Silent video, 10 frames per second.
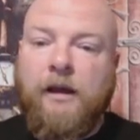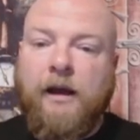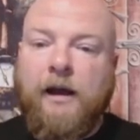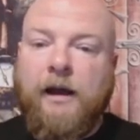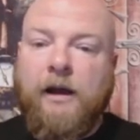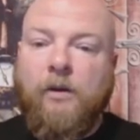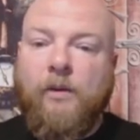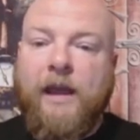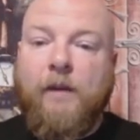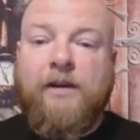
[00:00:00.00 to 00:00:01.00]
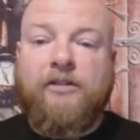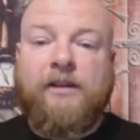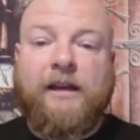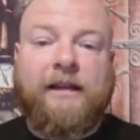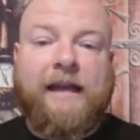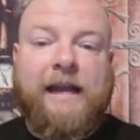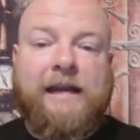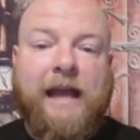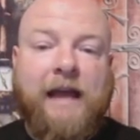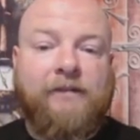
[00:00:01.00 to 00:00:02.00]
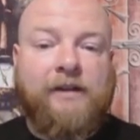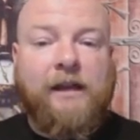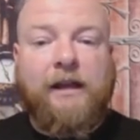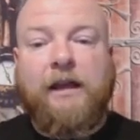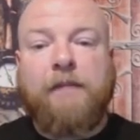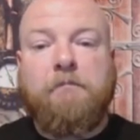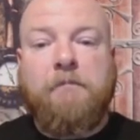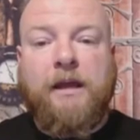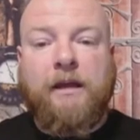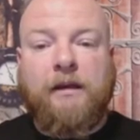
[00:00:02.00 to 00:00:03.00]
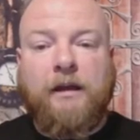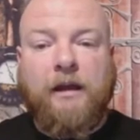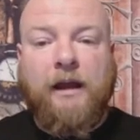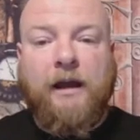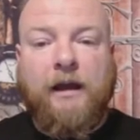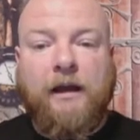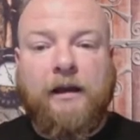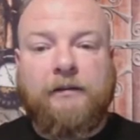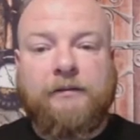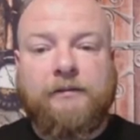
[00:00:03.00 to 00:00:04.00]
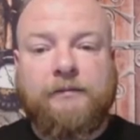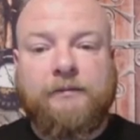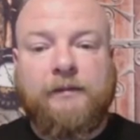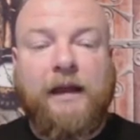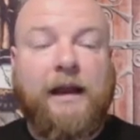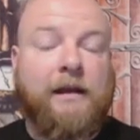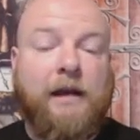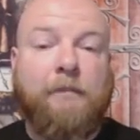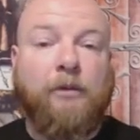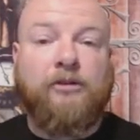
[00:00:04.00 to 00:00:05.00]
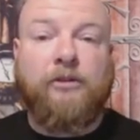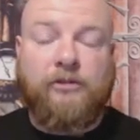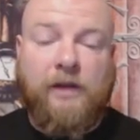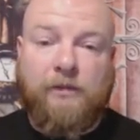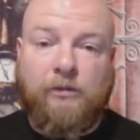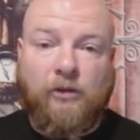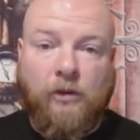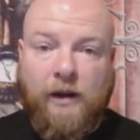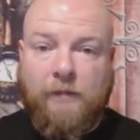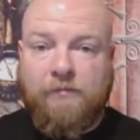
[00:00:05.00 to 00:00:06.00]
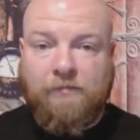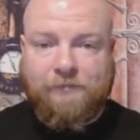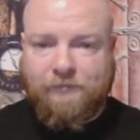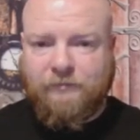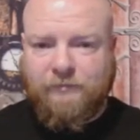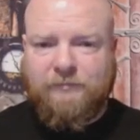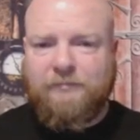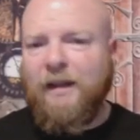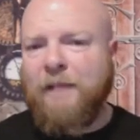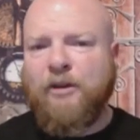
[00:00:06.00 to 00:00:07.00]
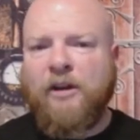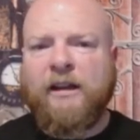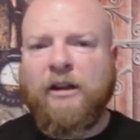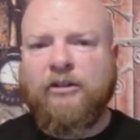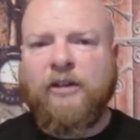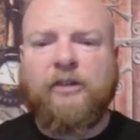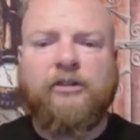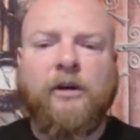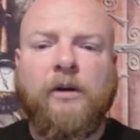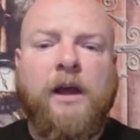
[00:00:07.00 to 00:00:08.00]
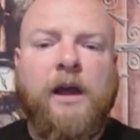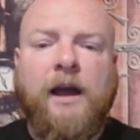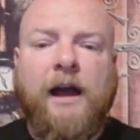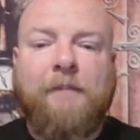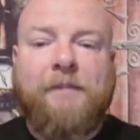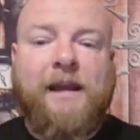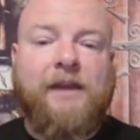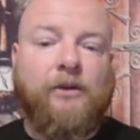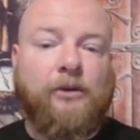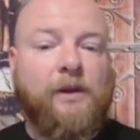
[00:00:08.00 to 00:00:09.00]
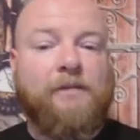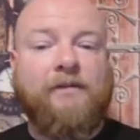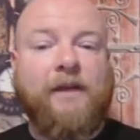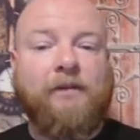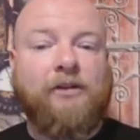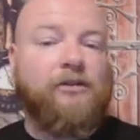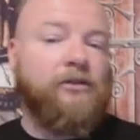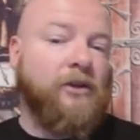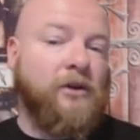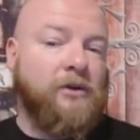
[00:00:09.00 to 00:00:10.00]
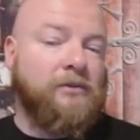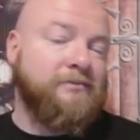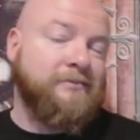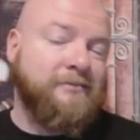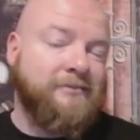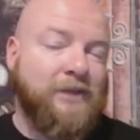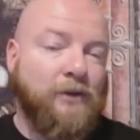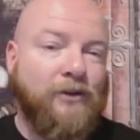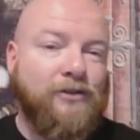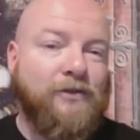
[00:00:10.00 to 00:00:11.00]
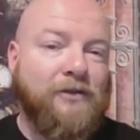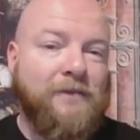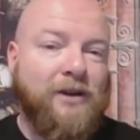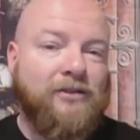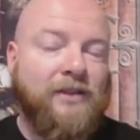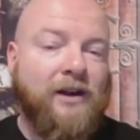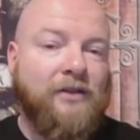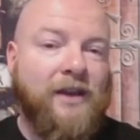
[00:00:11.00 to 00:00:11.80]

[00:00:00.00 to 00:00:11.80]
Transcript: Uh, we can't wait to see Elayne, Aviendha, and Min. Uh, and I, I those names. I'm sorry. I'm starting to get a little sick. So uh, me either. Three of my favorites. So they're fishing for information there.